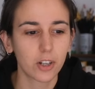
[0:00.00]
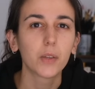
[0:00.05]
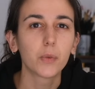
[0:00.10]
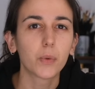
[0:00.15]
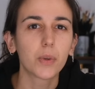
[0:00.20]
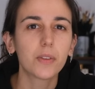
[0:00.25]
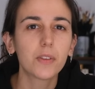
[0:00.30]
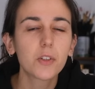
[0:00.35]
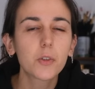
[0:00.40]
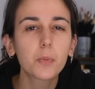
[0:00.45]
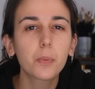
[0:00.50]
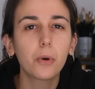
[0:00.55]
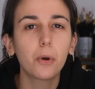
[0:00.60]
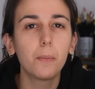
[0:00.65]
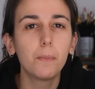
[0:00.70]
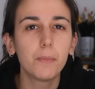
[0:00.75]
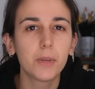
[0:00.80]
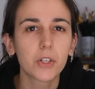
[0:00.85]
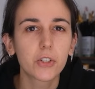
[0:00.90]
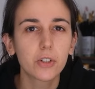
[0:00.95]
And with this
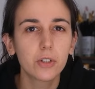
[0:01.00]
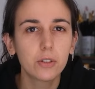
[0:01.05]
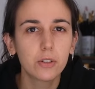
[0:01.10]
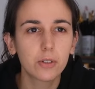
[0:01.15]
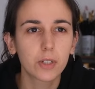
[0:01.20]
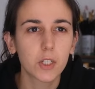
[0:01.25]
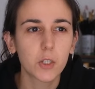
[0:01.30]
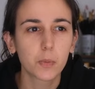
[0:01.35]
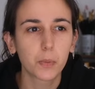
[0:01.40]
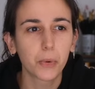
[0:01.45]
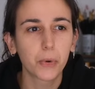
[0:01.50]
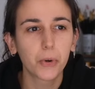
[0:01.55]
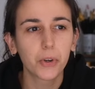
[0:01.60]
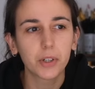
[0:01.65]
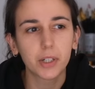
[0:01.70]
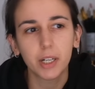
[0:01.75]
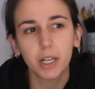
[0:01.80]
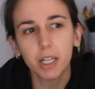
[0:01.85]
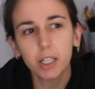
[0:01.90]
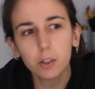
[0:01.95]
permission to explore,
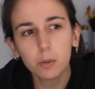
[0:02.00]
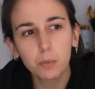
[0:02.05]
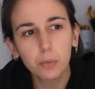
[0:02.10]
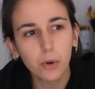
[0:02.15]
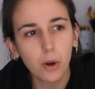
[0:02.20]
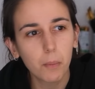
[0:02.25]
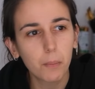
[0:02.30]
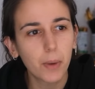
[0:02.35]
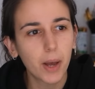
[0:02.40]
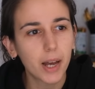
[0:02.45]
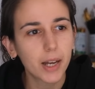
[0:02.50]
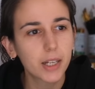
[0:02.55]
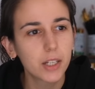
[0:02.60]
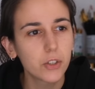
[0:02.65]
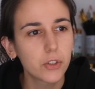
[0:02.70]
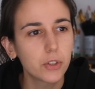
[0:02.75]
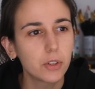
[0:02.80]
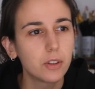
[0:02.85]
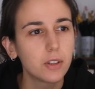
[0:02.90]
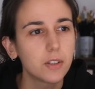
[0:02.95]
you're kind of brought back
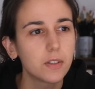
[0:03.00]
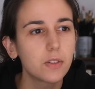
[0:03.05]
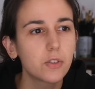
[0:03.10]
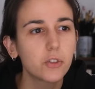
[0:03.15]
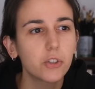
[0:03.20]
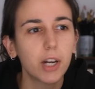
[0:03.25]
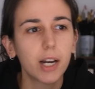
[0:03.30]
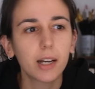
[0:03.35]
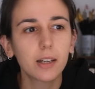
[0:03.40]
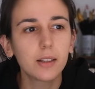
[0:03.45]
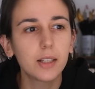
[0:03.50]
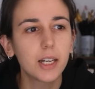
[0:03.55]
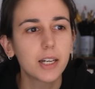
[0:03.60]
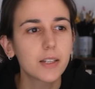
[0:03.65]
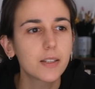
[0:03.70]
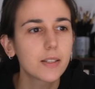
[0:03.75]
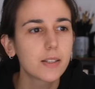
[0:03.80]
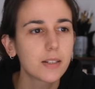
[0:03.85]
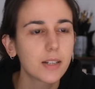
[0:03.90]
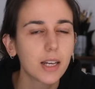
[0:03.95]
into this
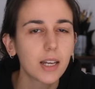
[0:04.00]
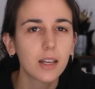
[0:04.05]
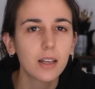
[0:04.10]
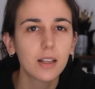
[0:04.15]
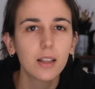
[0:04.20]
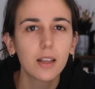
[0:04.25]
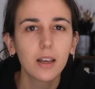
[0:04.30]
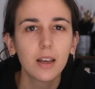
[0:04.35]
childlike state